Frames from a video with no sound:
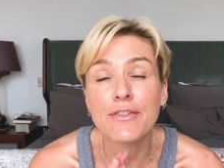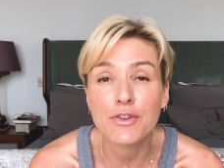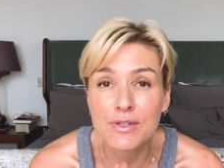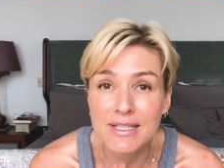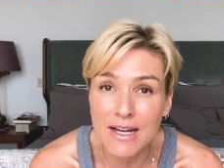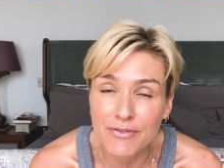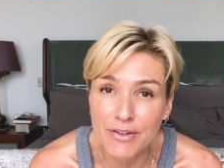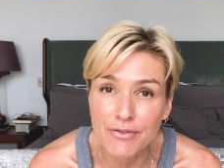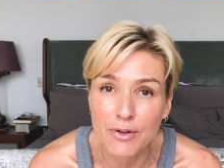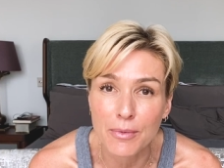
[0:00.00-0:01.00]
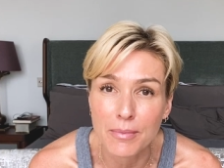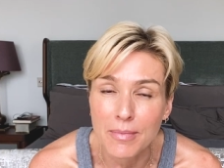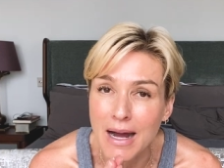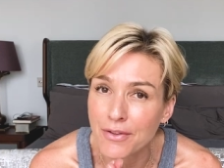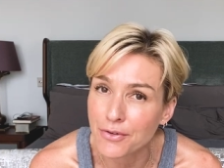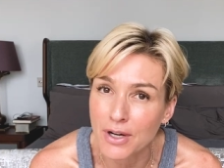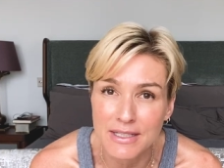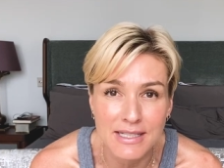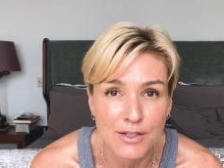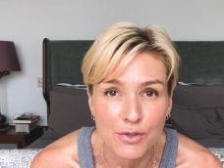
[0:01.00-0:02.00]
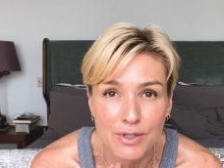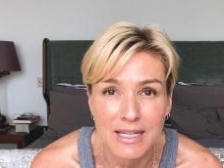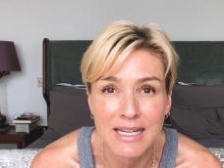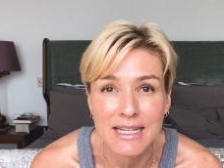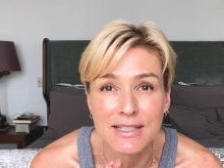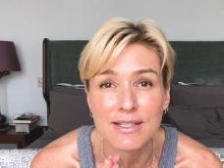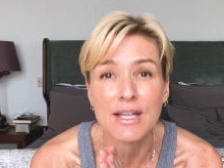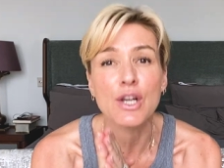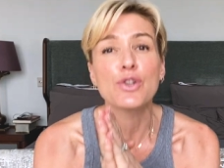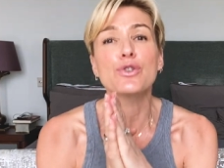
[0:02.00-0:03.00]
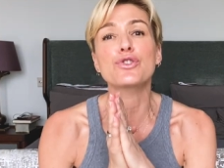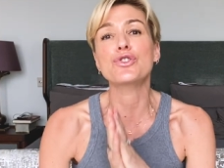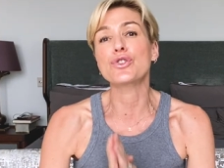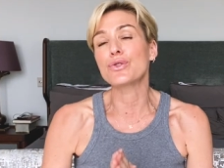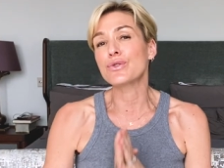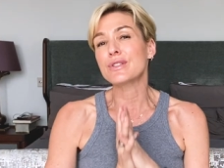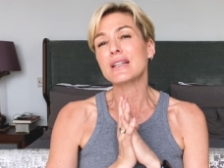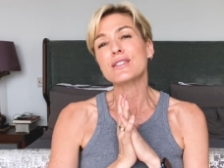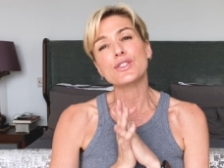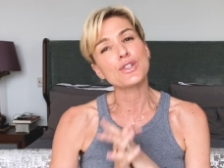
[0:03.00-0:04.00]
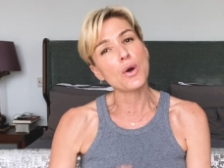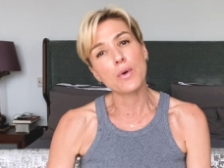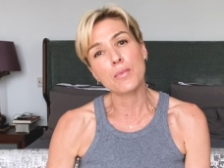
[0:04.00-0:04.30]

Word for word: If you suffer from arthritis in your knees, your shoes are so